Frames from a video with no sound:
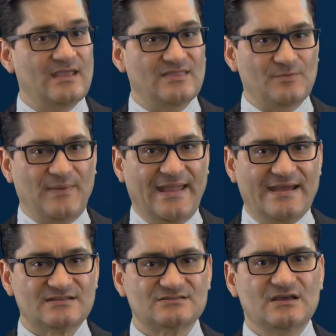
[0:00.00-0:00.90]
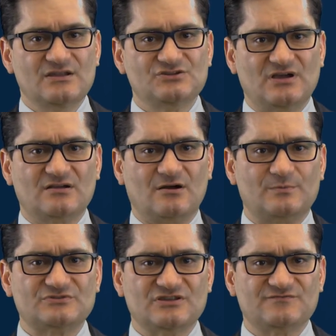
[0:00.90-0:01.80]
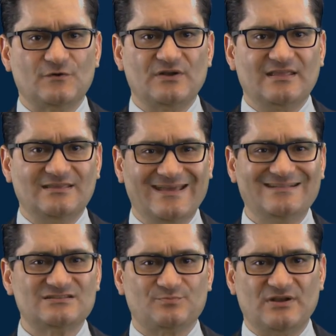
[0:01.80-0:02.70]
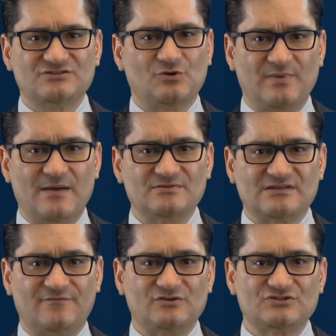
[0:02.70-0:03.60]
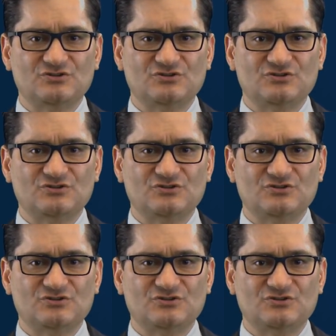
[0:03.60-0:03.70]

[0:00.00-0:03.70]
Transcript: In the past, John Culberson has voted against President Obama's efforts